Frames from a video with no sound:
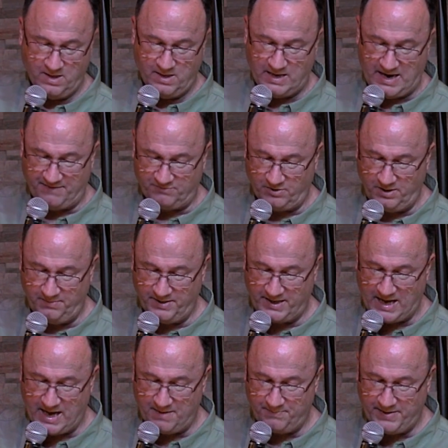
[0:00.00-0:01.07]
After he
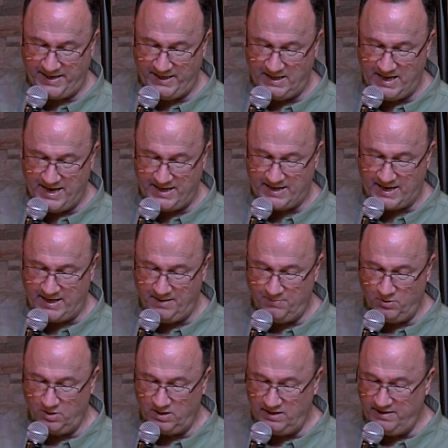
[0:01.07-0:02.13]
begot Peleg, Eber
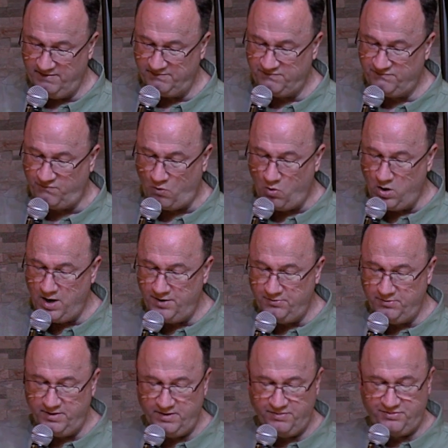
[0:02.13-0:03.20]
lived
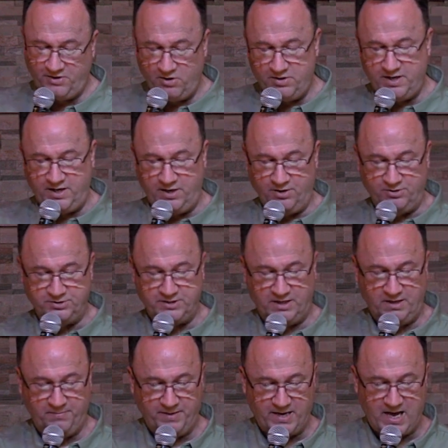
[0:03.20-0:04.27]
430 years and
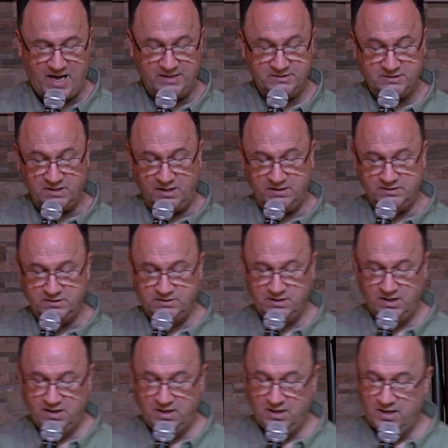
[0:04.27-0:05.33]
he begot sons
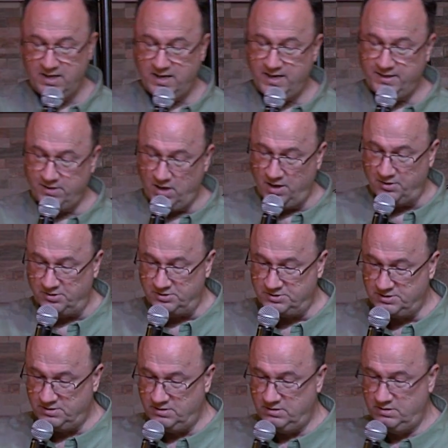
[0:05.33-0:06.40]
and daughters.
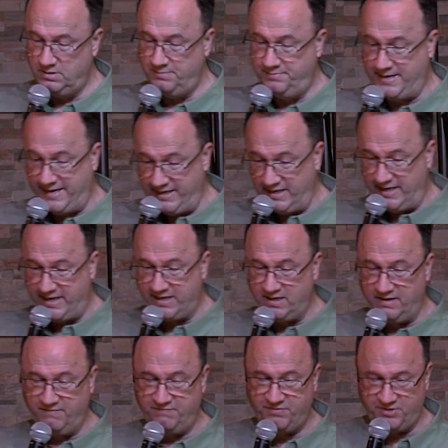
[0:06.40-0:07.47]
Peleg
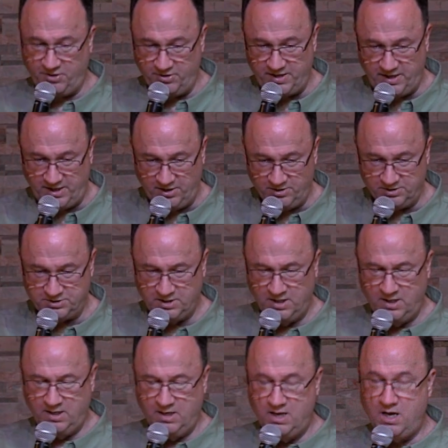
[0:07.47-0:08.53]
lived 30 years.
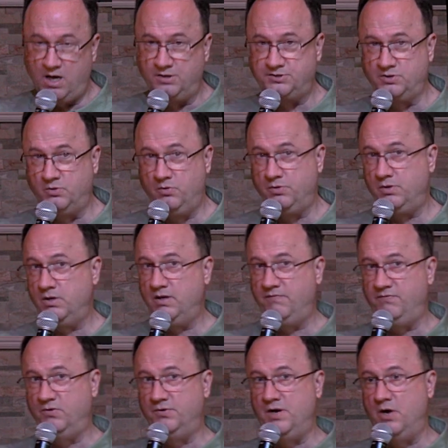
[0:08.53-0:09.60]
Also, if
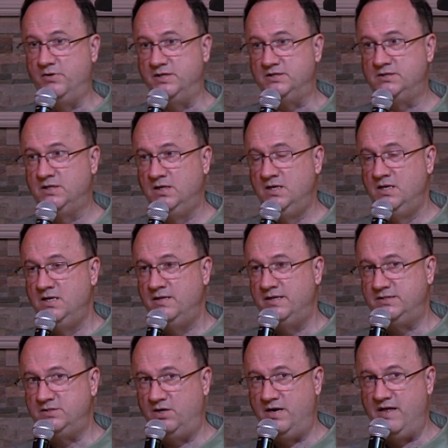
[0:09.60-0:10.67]
you'll notice, they
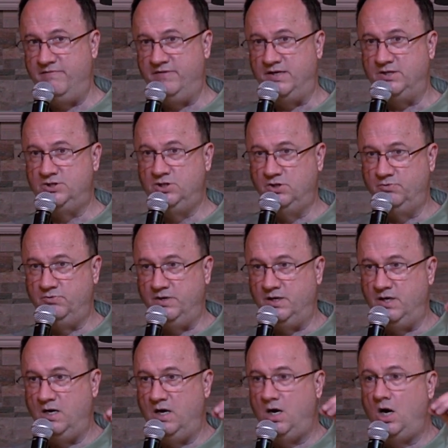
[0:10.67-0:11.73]
start having children
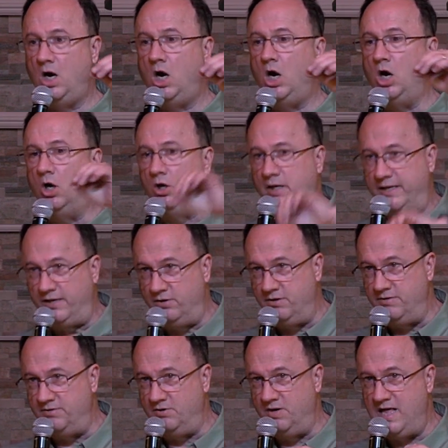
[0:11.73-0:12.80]
earlier in
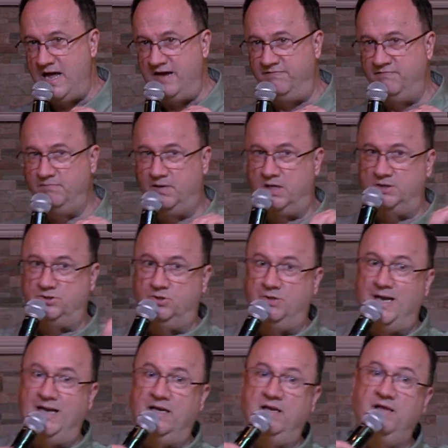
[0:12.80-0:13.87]
their life because they're
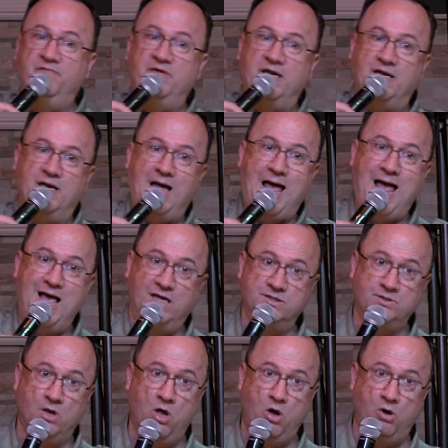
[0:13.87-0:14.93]
not living as
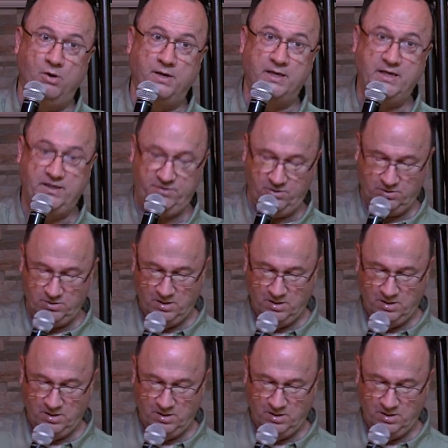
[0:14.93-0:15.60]
long either.